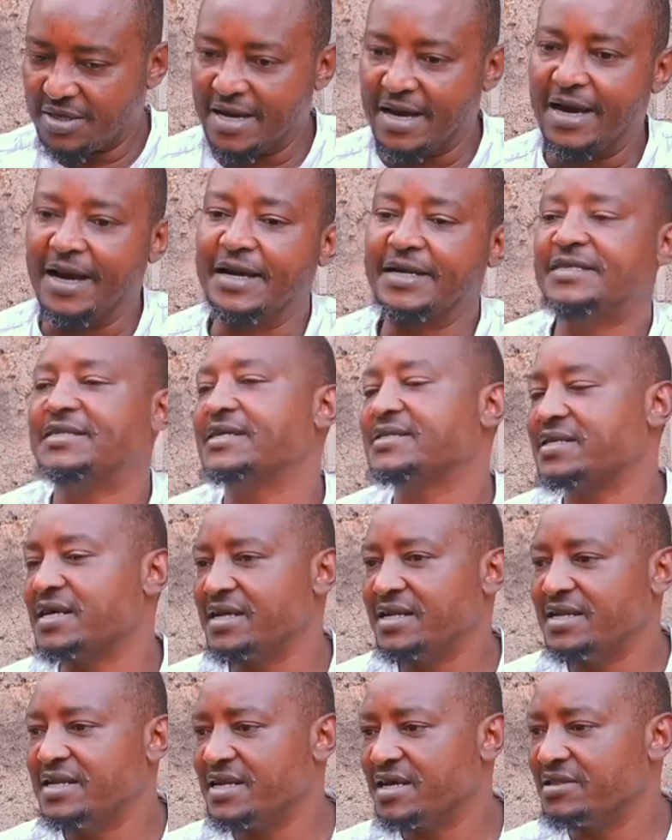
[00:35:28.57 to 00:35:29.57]
na
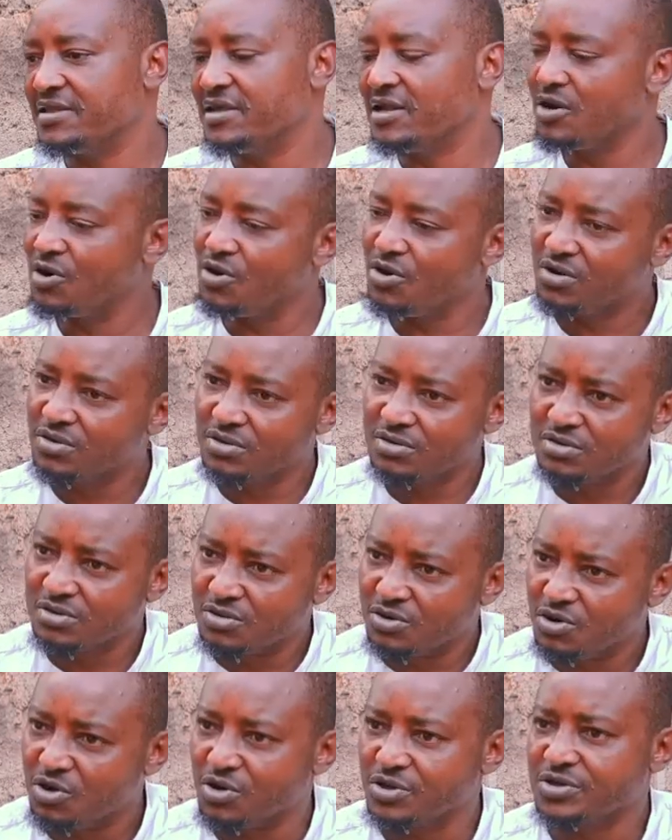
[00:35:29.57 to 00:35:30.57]
itasaidia the
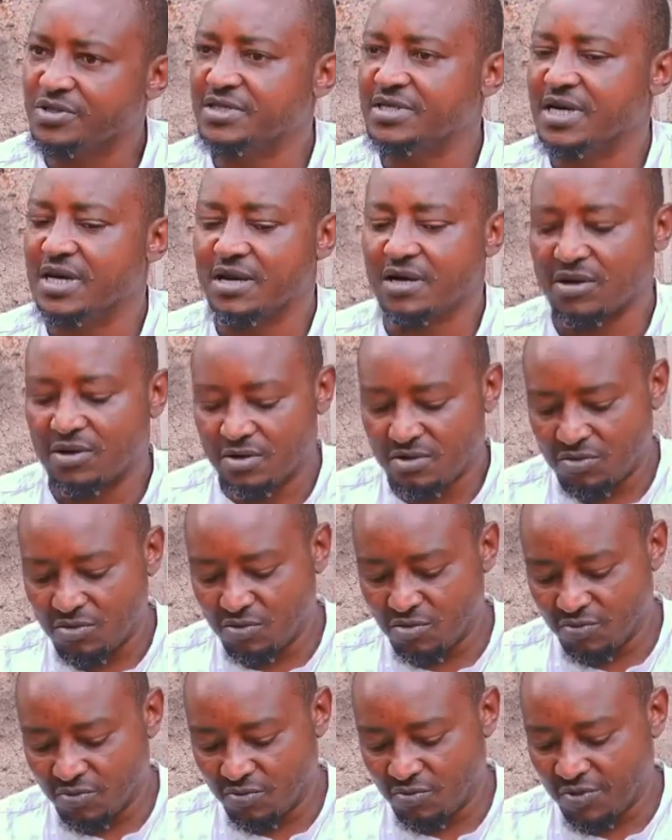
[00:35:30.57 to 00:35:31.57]
long course ya
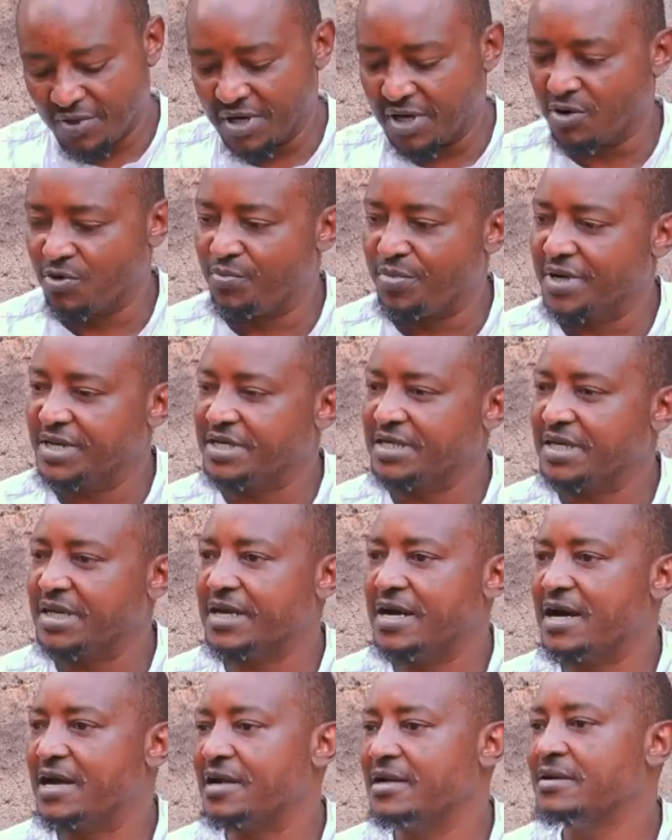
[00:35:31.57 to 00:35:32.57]
kwenda
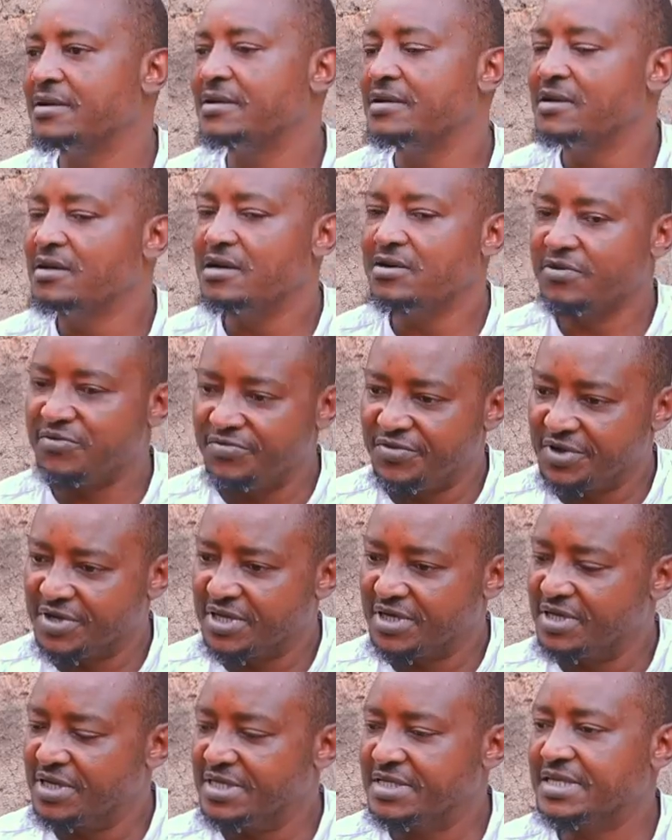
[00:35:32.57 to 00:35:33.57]
kupatia done a
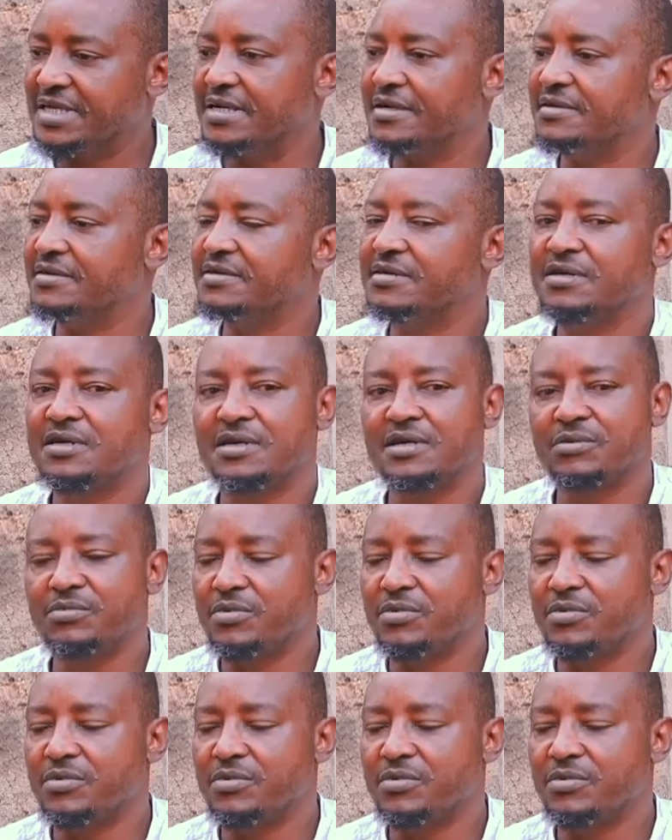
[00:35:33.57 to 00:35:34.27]
very decent.